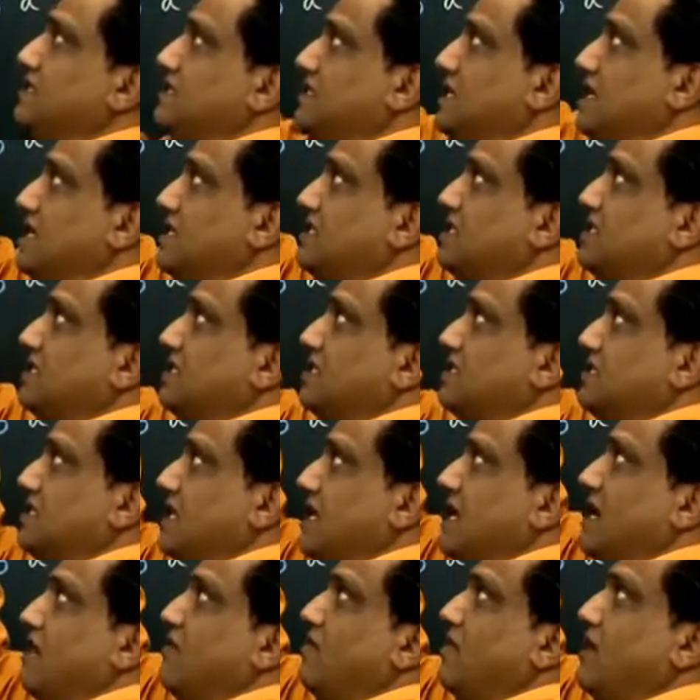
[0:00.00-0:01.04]
just
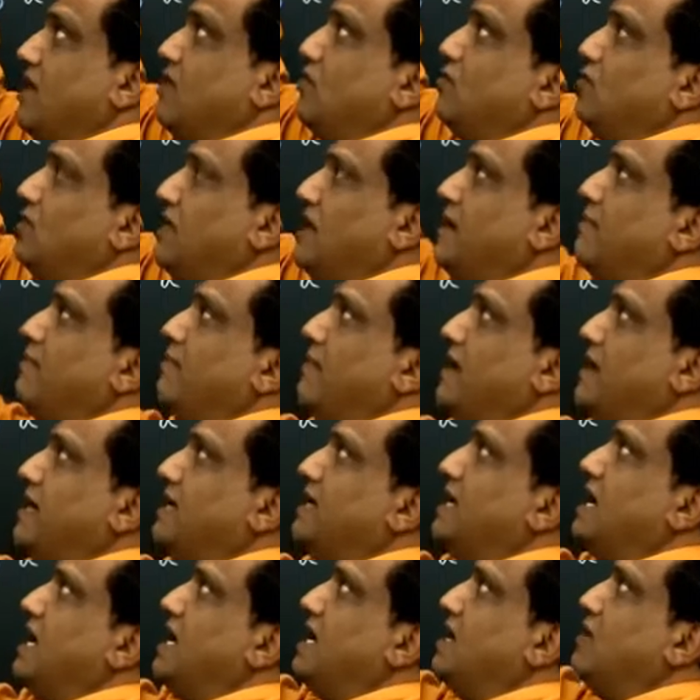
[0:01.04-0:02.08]
surrounding to that
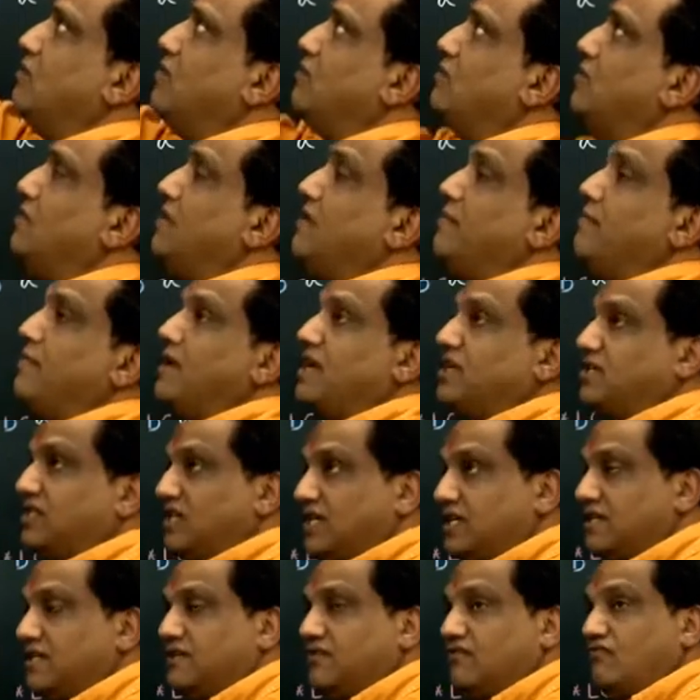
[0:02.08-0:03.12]
plate, I have
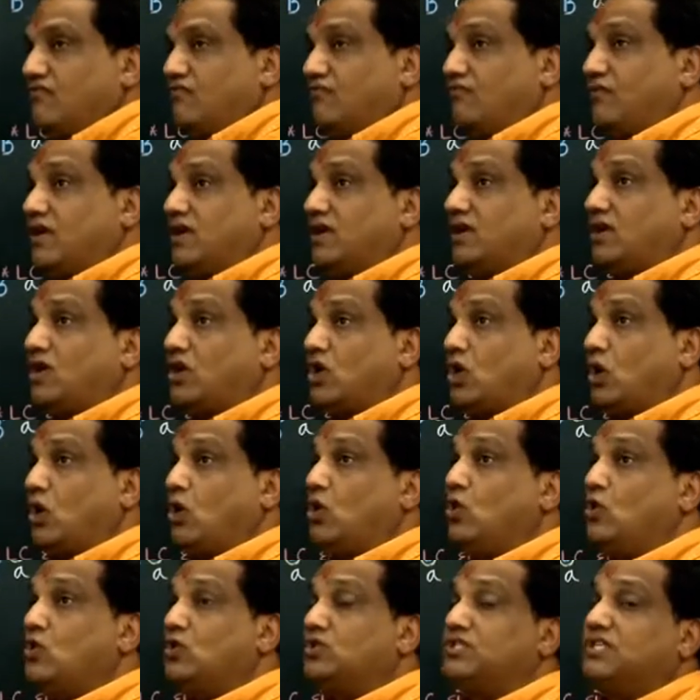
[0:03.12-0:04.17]
imagined one
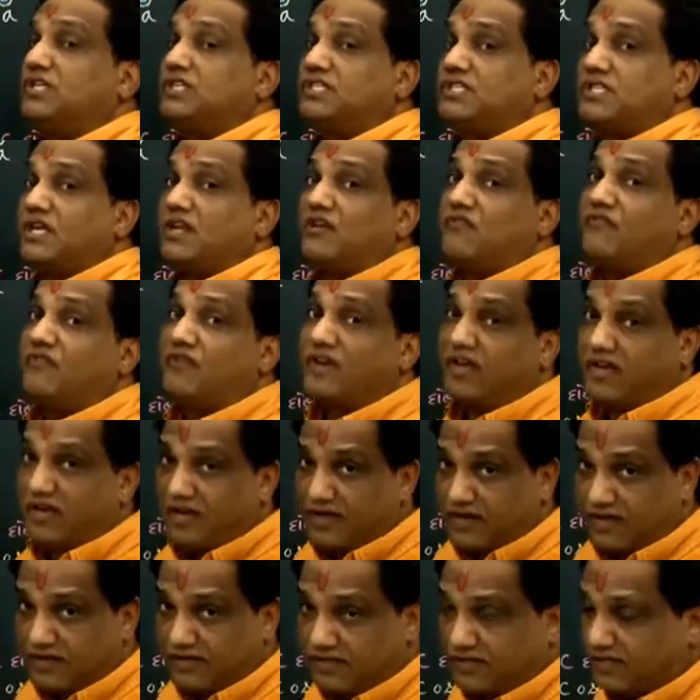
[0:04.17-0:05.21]
closed
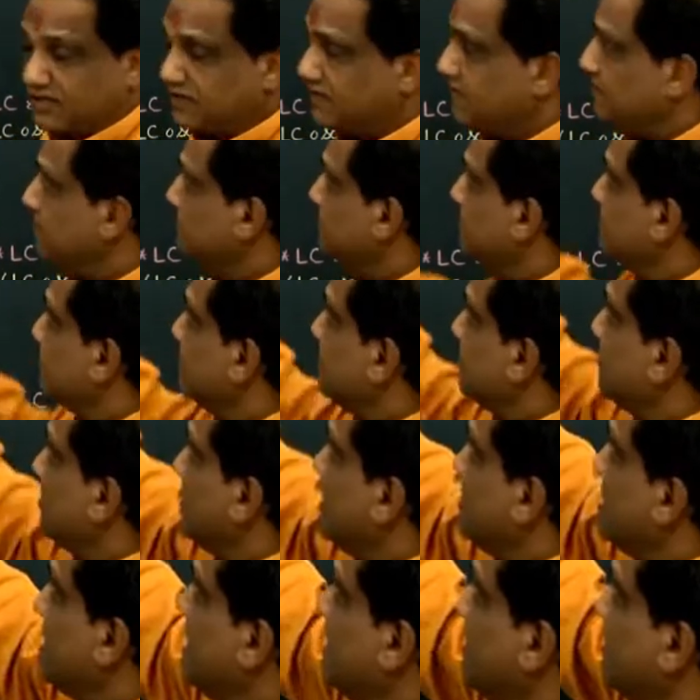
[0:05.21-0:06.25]
surface.
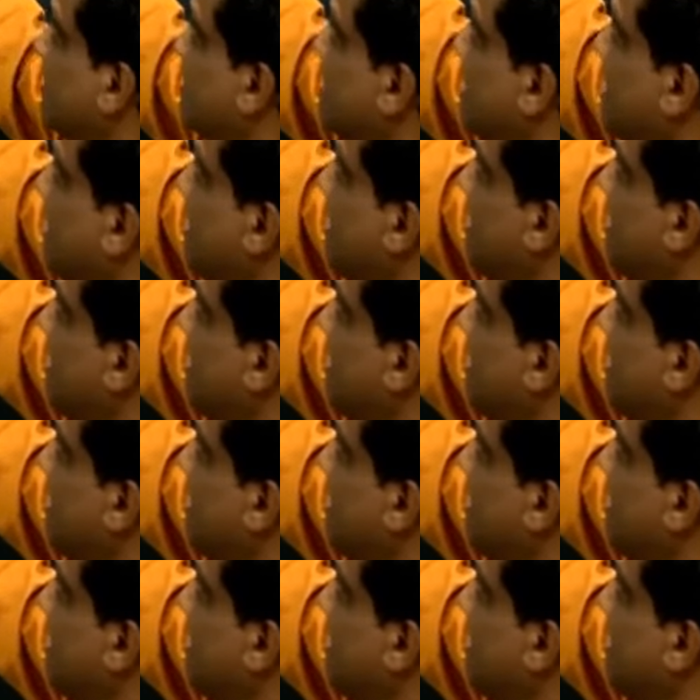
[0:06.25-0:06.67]
In 3